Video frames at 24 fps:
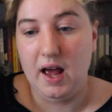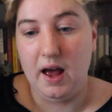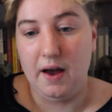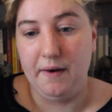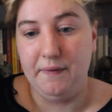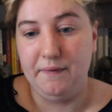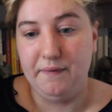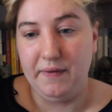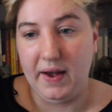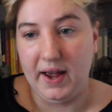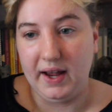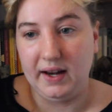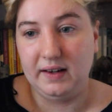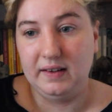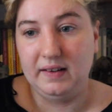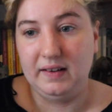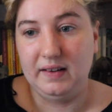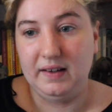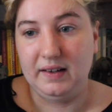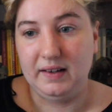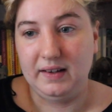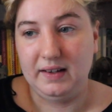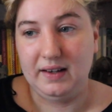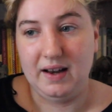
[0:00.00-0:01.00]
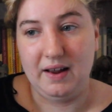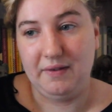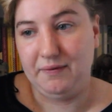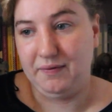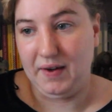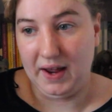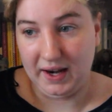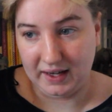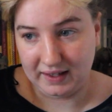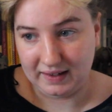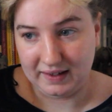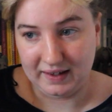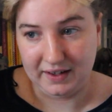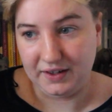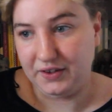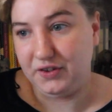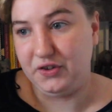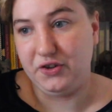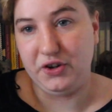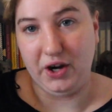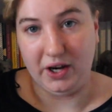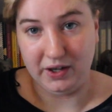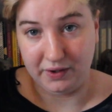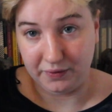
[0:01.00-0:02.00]
affect
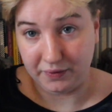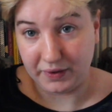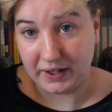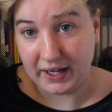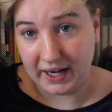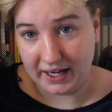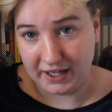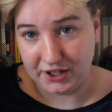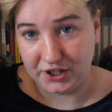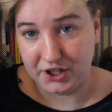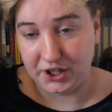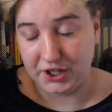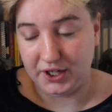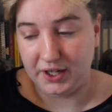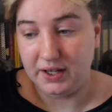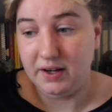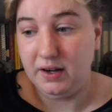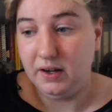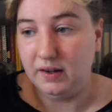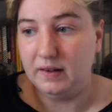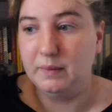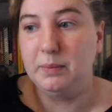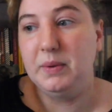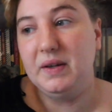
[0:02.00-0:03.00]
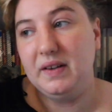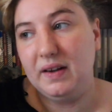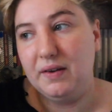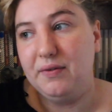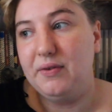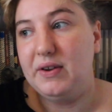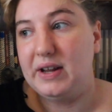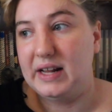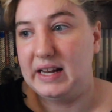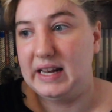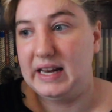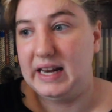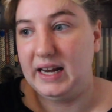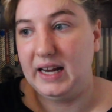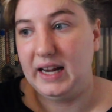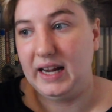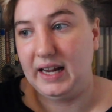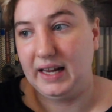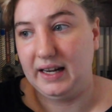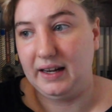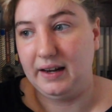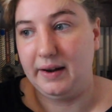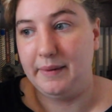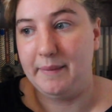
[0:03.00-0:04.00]
affected gentrification, specifically
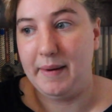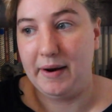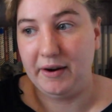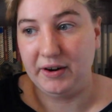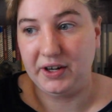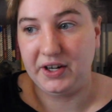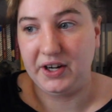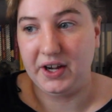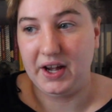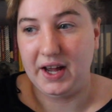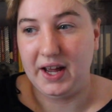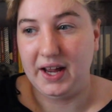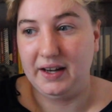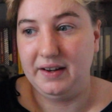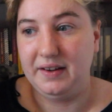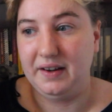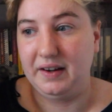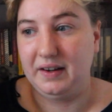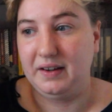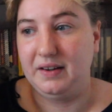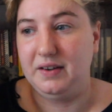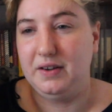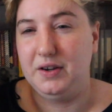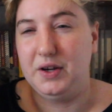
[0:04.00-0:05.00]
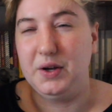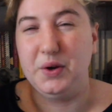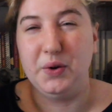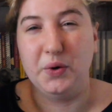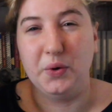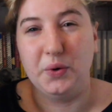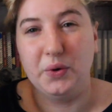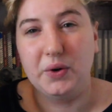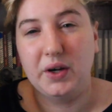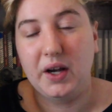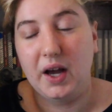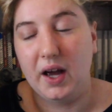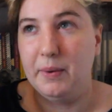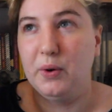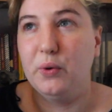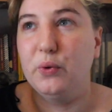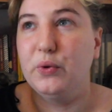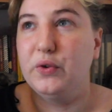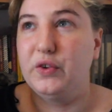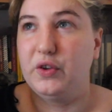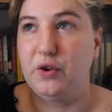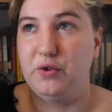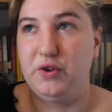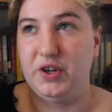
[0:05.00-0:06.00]
in America and in New York, but
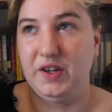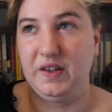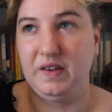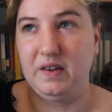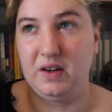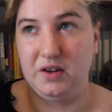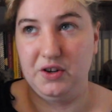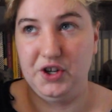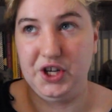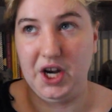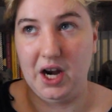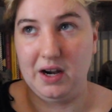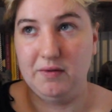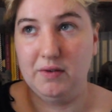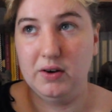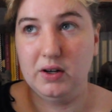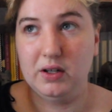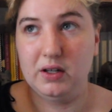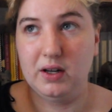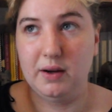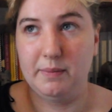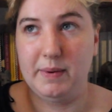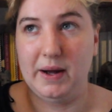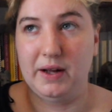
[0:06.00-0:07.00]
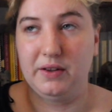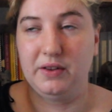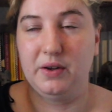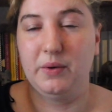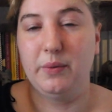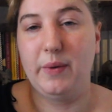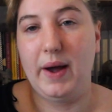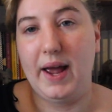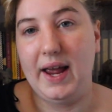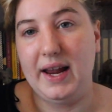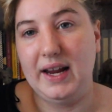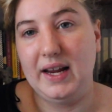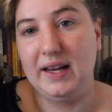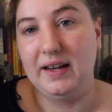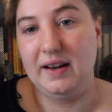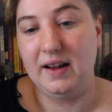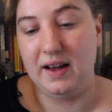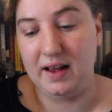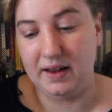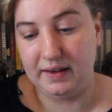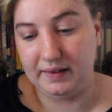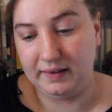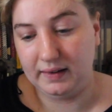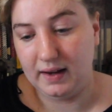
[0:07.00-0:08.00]
also just in general about the way it
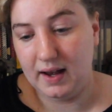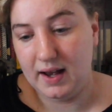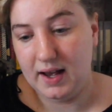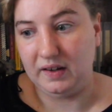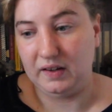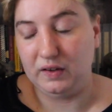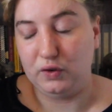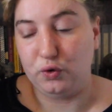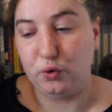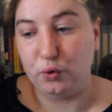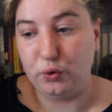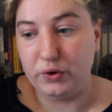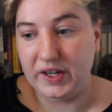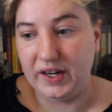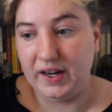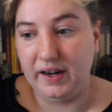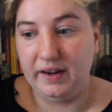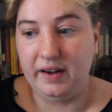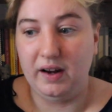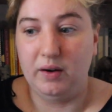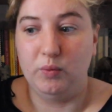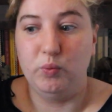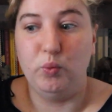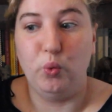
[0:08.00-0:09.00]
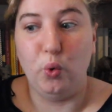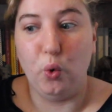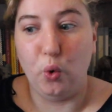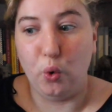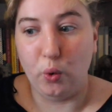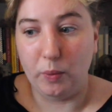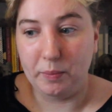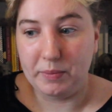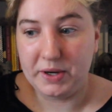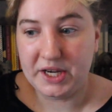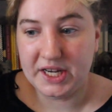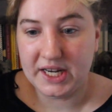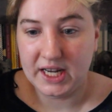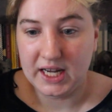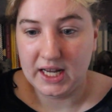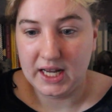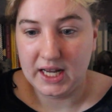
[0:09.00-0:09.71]
has distorted and warped